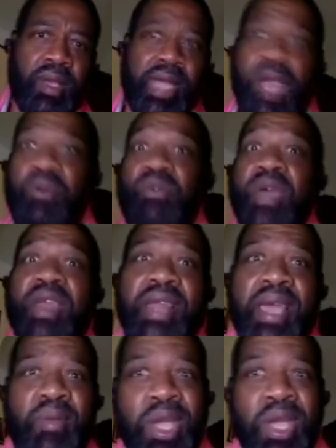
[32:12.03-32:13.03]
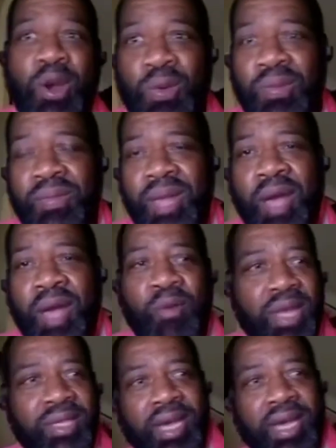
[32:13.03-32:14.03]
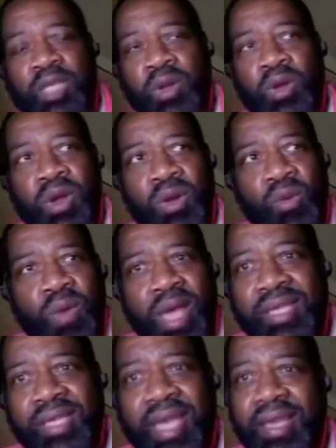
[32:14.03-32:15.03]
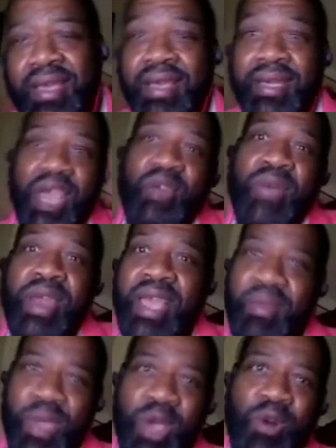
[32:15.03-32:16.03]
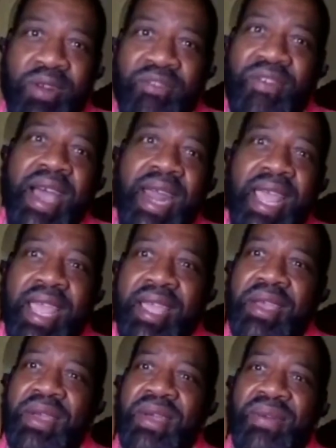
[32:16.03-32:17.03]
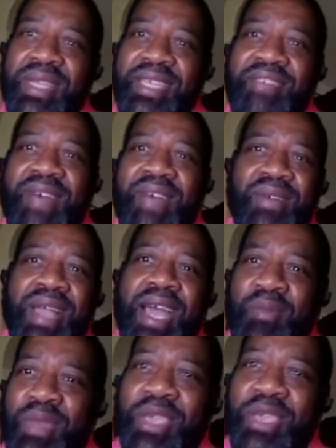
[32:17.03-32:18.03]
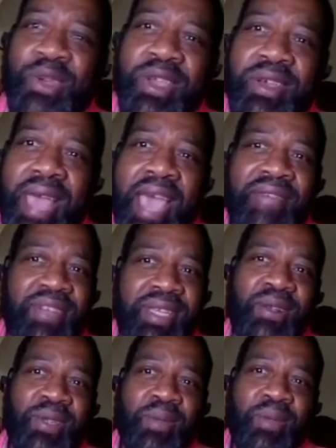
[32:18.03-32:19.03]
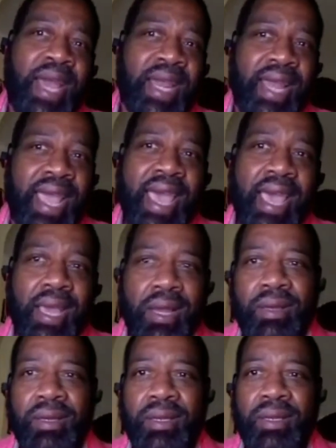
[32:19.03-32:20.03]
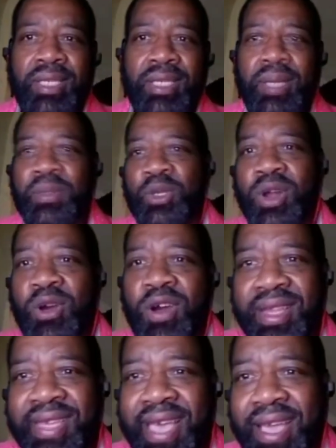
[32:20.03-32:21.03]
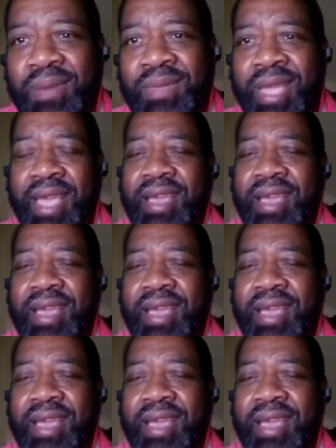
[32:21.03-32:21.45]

they were ready to let me go. I went into the hospital on a Wednesday. They were ready to let me go on a Friday, which I found kind of peculiar. I have to tell somebody they had some sort of heart attack. I'm like,